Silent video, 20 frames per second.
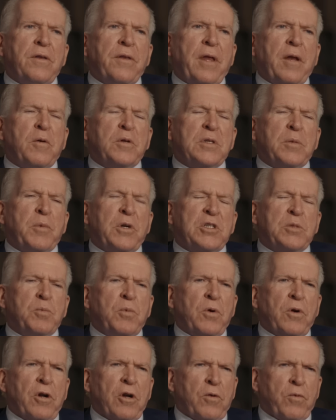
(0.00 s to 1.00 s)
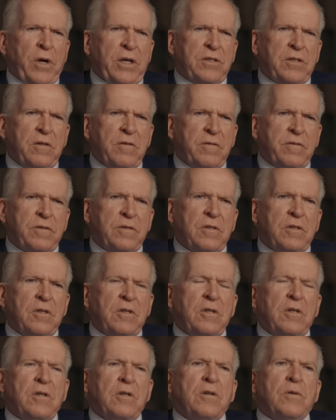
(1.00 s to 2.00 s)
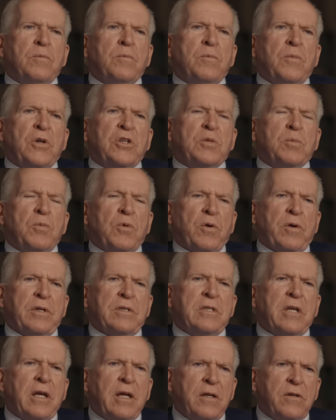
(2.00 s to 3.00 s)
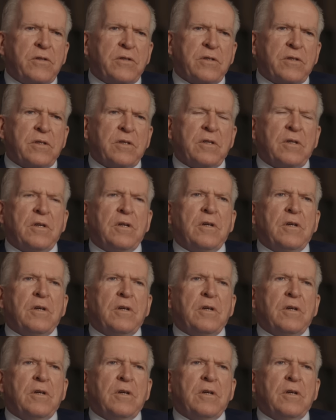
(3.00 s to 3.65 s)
that it was a much more aggressive, much more intense,